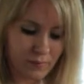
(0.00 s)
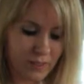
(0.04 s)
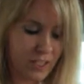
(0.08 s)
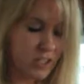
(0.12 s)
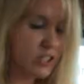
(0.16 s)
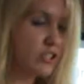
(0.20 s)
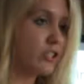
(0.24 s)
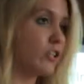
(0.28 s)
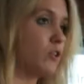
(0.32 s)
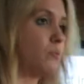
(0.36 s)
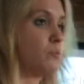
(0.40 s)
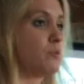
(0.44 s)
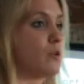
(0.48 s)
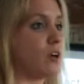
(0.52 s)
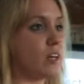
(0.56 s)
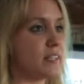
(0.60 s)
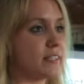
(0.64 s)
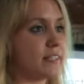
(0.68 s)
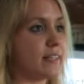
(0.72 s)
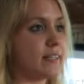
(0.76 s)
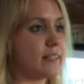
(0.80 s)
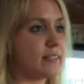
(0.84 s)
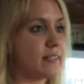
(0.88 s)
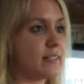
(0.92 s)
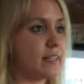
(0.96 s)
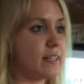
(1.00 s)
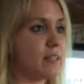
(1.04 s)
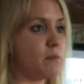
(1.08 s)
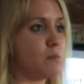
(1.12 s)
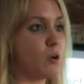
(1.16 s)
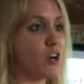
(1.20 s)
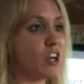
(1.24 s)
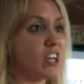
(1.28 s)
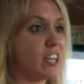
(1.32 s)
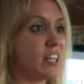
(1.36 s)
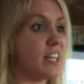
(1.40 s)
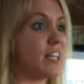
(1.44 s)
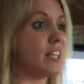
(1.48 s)
So processing,
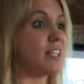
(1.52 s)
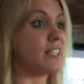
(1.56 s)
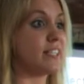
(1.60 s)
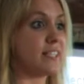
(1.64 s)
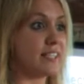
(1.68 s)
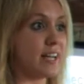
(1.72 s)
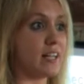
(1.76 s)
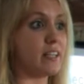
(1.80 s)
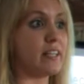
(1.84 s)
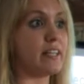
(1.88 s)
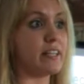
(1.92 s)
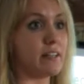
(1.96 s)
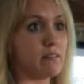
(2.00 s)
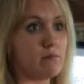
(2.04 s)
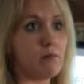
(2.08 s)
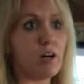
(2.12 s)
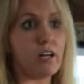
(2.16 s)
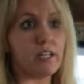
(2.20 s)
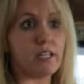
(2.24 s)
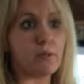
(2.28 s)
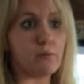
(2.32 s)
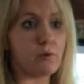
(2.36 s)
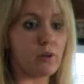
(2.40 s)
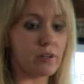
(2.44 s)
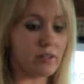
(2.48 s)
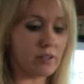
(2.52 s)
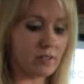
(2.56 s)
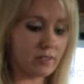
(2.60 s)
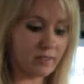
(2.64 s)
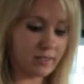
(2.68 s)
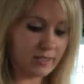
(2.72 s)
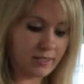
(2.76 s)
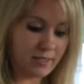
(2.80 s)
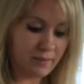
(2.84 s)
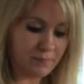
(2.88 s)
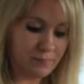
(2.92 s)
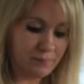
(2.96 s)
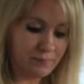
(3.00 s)
marketing, and selling honey
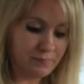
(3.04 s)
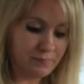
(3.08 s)
products.